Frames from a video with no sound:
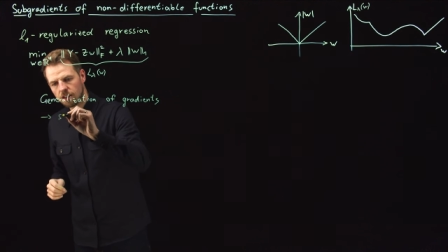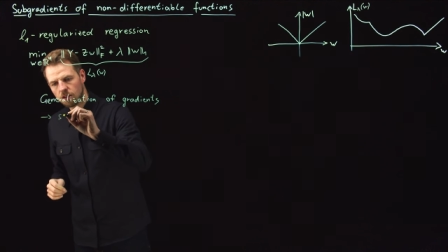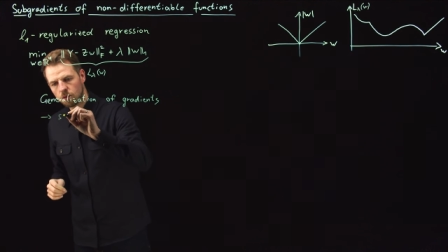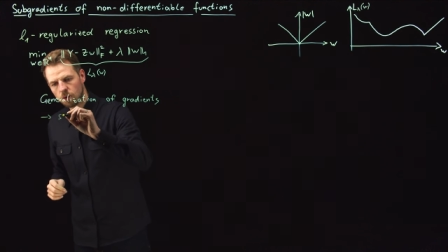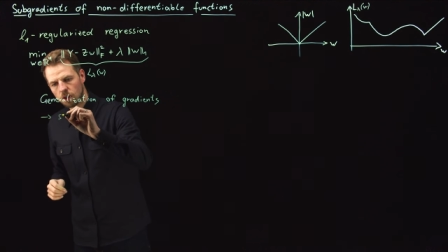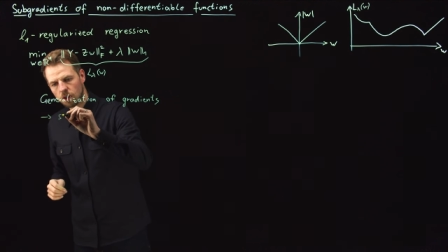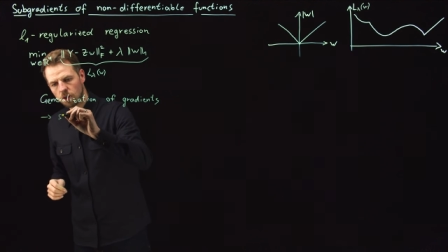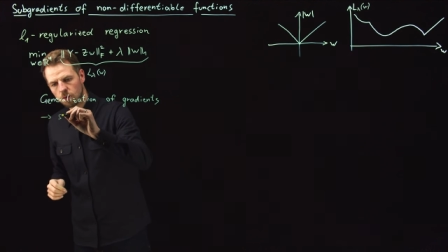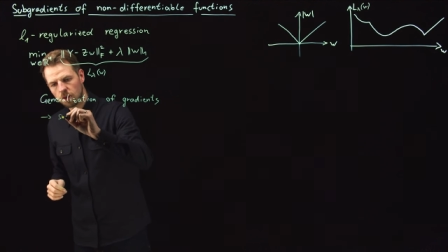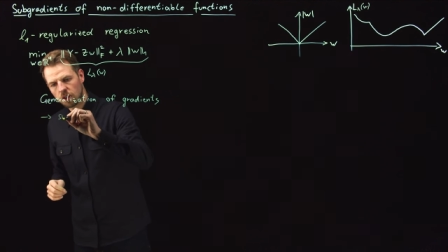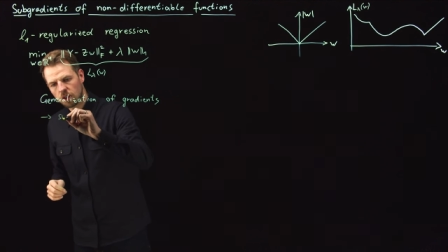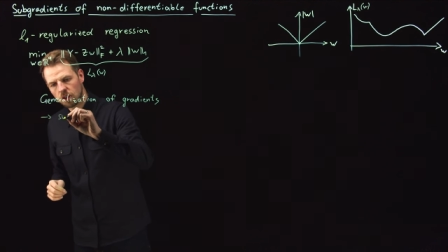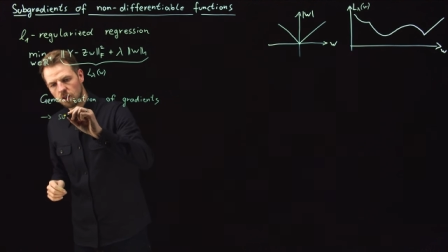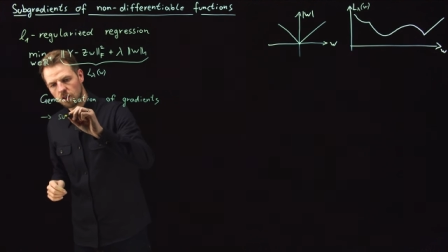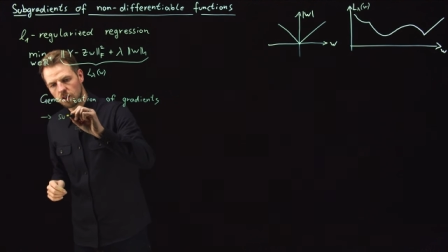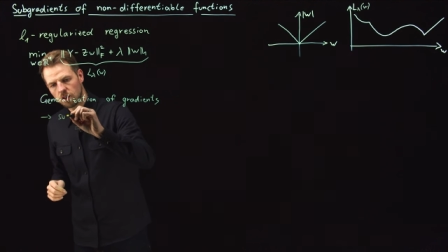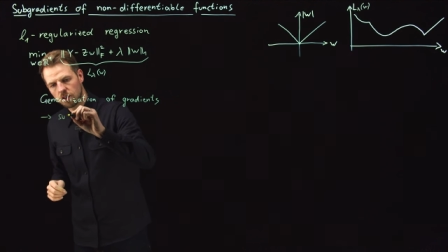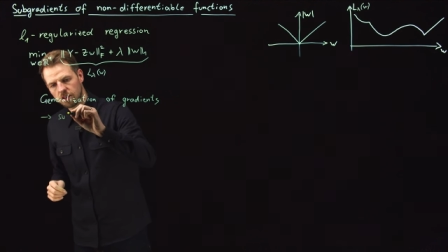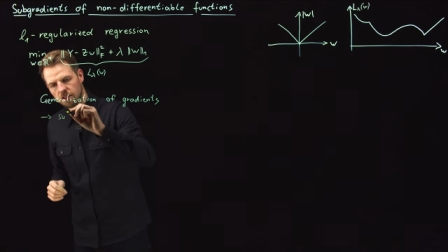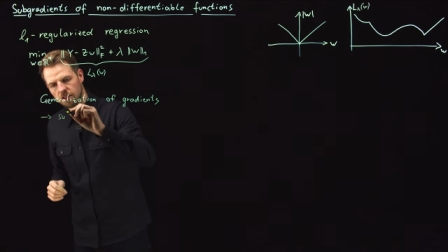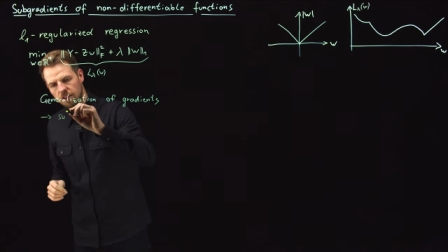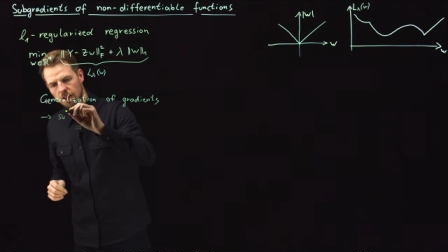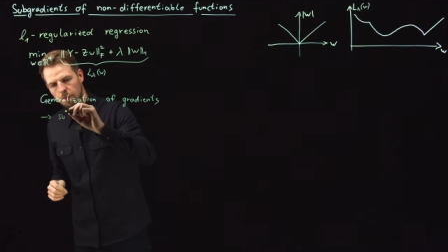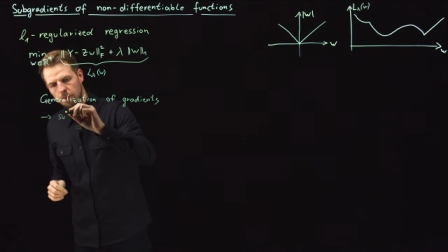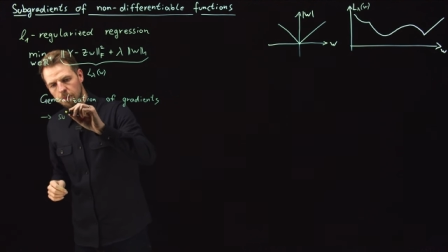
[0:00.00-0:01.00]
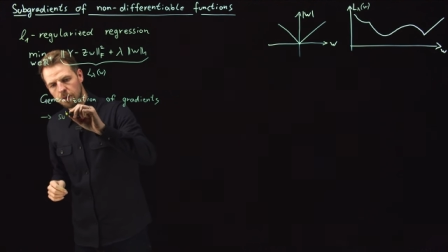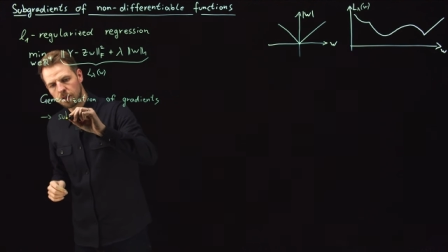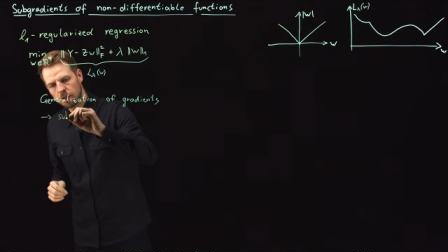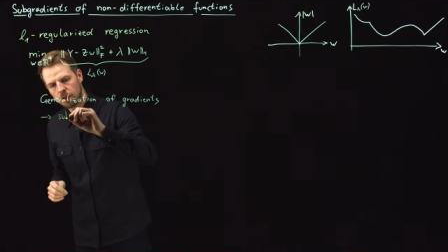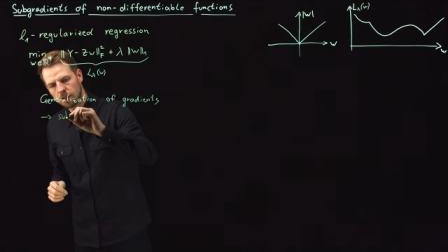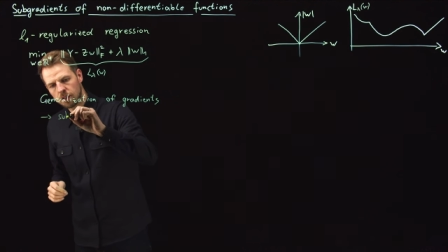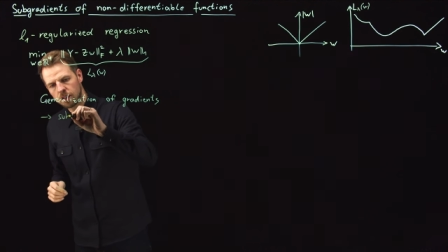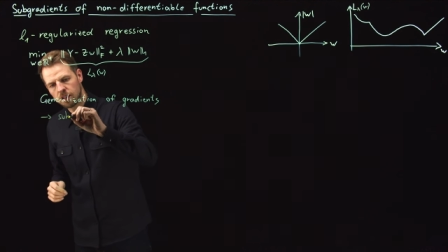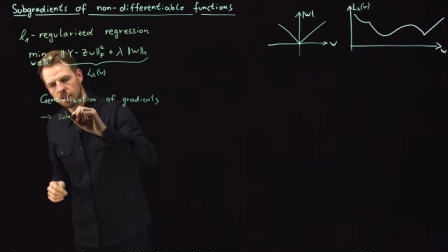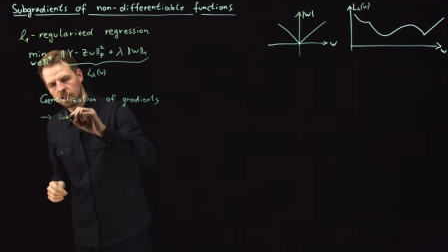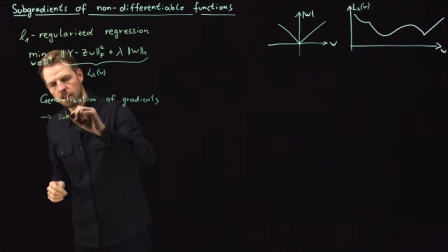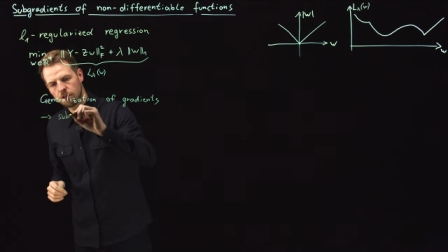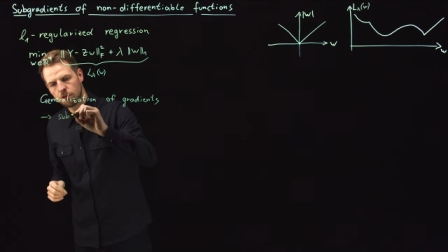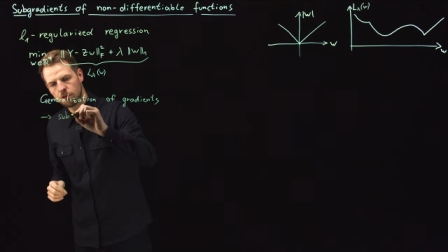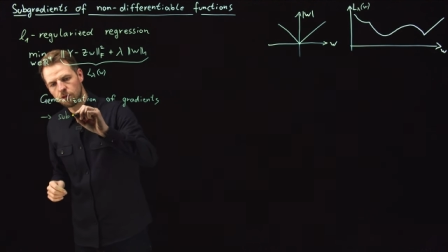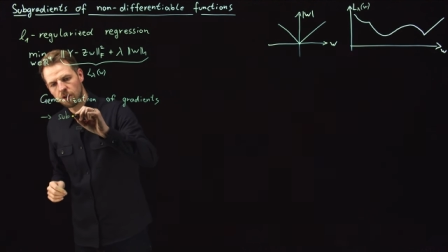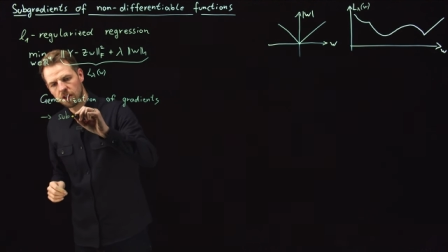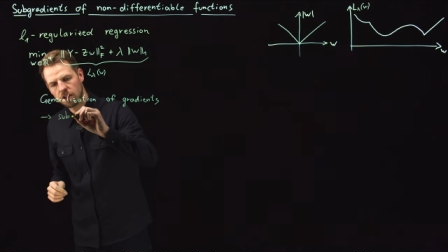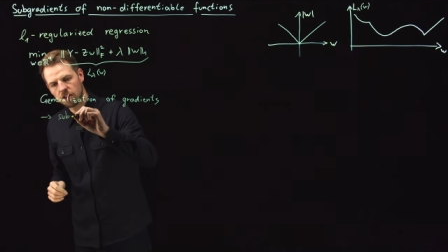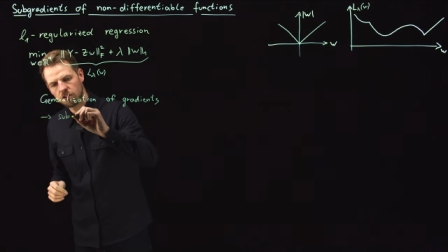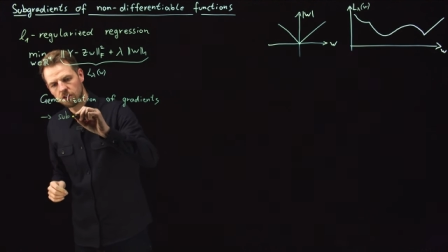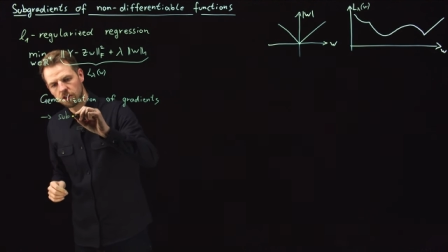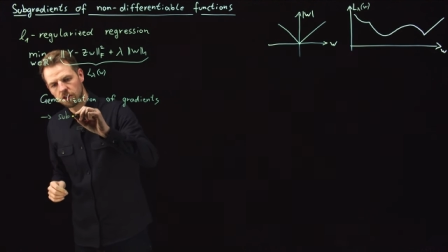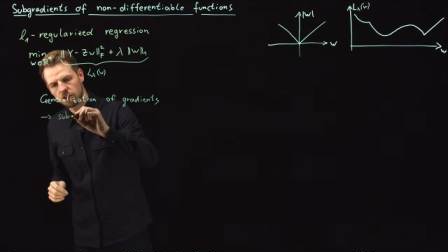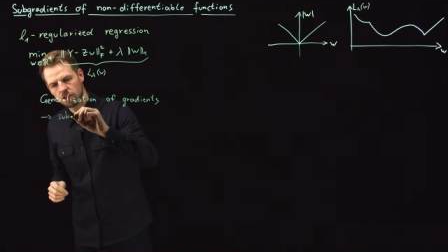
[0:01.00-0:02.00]
what we call
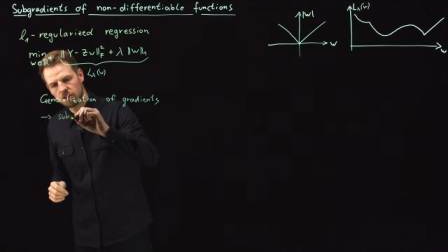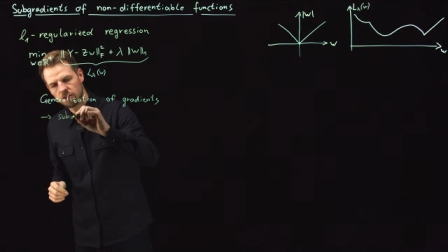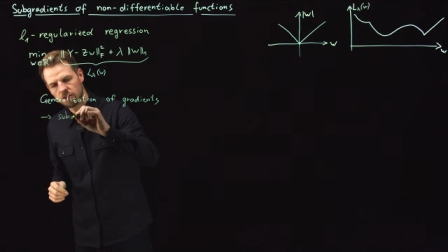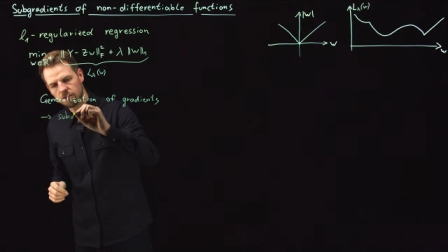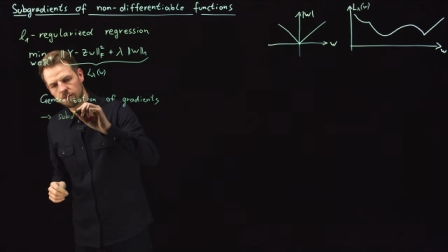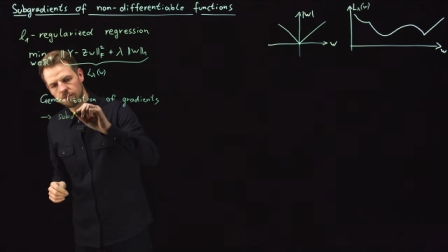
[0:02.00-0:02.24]
subdifferentials.